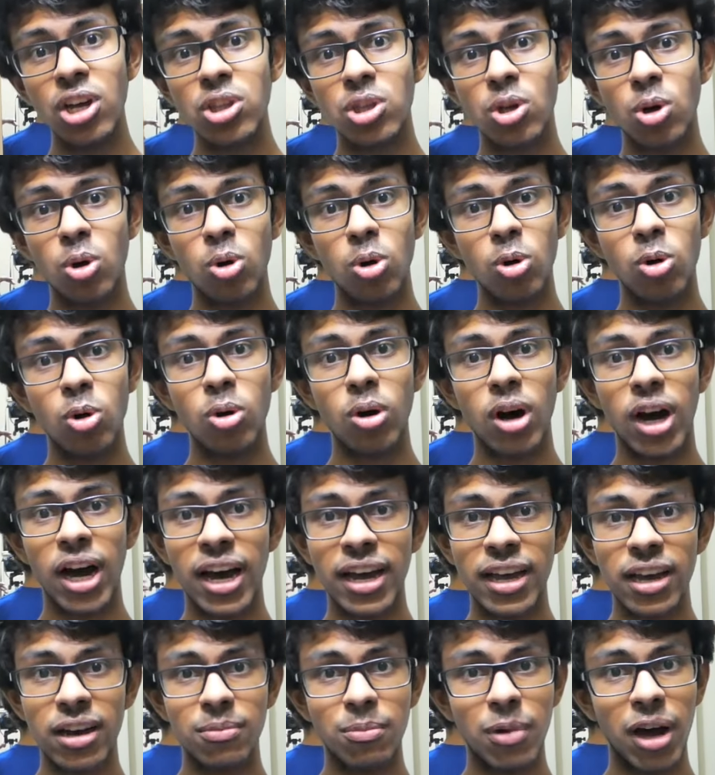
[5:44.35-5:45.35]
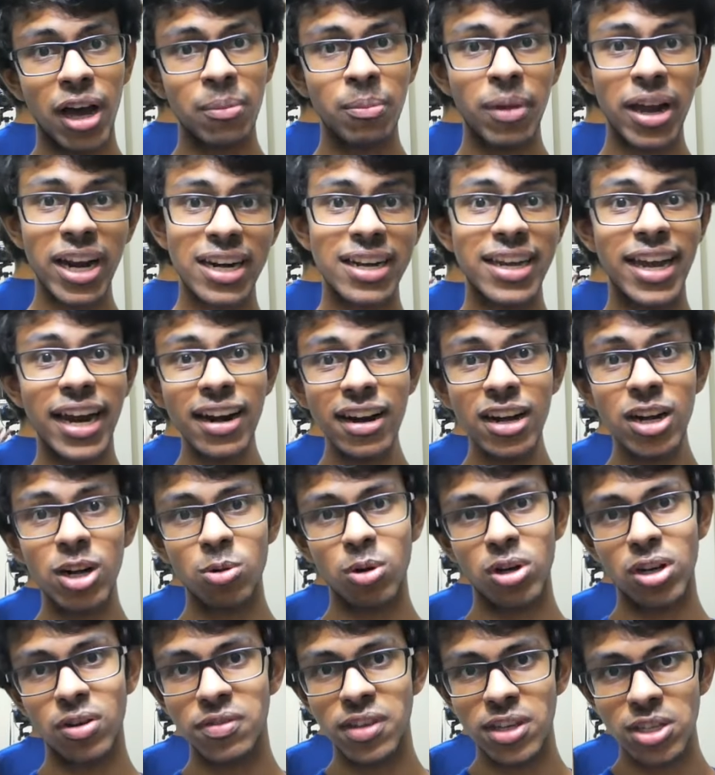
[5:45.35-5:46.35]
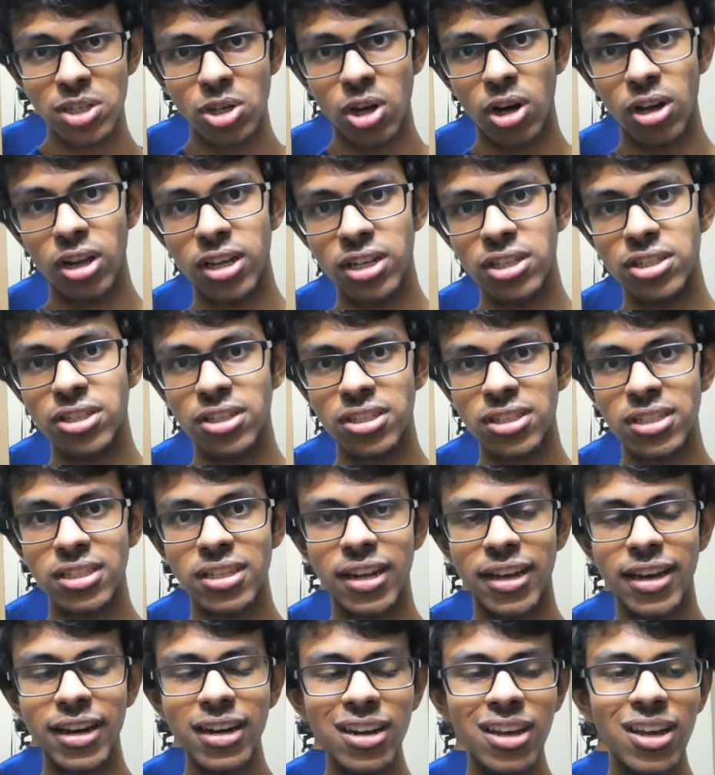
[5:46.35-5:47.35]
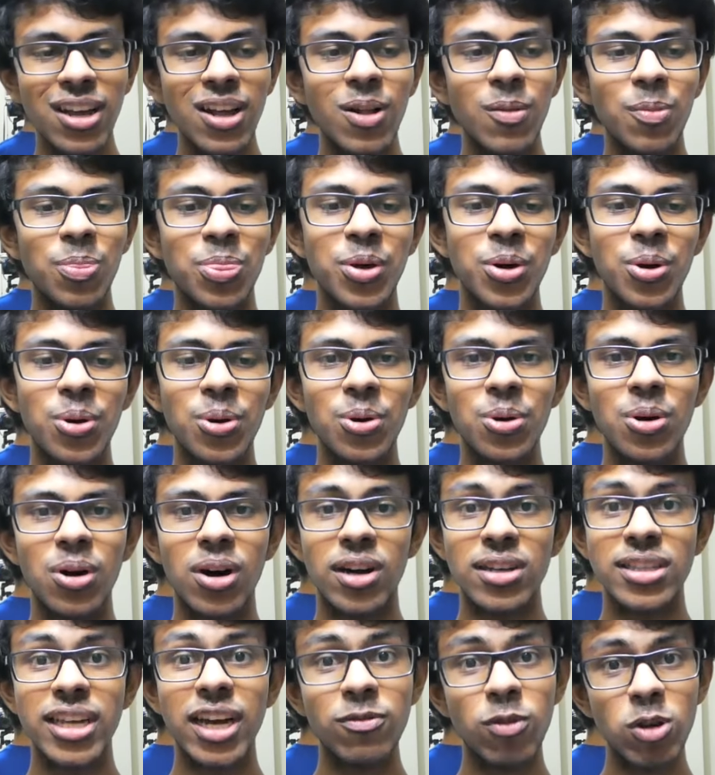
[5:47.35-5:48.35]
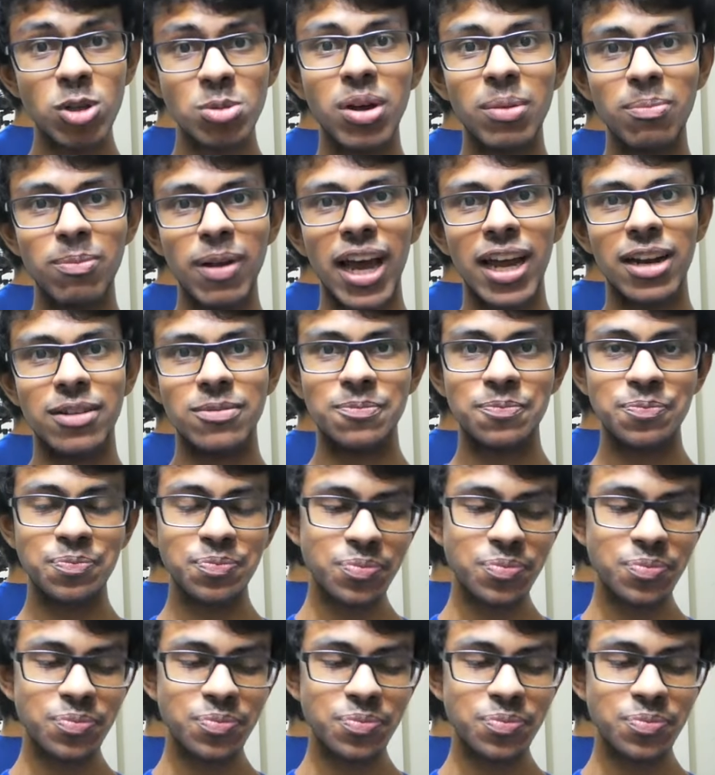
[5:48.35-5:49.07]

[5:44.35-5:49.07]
to I might get into one of these colleges, right? So, that was my plan.